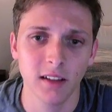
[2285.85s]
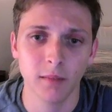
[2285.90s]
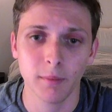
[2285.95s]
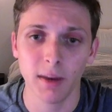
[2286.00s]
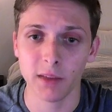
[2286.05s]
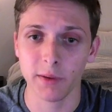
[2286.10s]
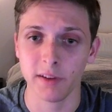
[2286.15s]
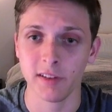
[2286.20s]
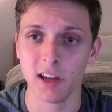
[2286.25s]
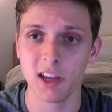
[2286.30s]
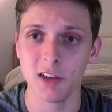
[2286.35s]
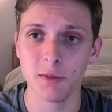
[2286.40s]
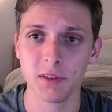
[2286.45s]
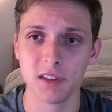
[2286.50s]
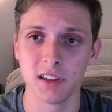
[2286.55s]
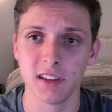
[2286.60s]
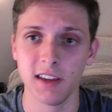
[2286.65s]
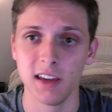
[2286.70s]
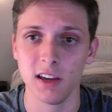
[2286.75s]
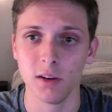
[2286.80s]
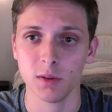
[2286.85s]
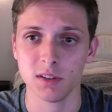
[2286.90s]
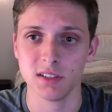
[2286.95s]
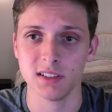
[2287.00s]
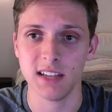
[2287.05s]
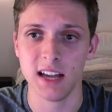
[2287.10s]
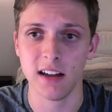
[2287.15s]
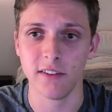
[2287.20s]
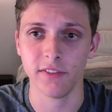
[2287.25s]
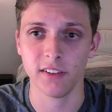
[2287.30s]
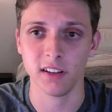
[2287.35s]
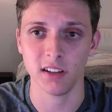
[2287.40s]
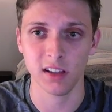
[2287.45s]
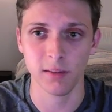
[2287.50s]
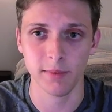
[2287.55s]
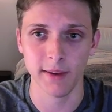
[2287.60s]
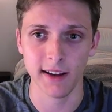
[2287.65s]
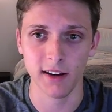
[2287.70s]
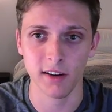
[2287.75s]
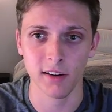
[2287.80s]
By the way, taking with the king was definitely
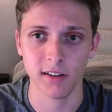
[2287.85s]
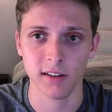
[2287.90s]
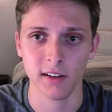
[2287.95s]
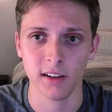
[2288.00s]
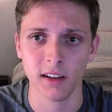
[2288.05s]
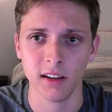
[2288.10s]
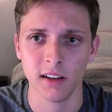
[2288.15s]
better.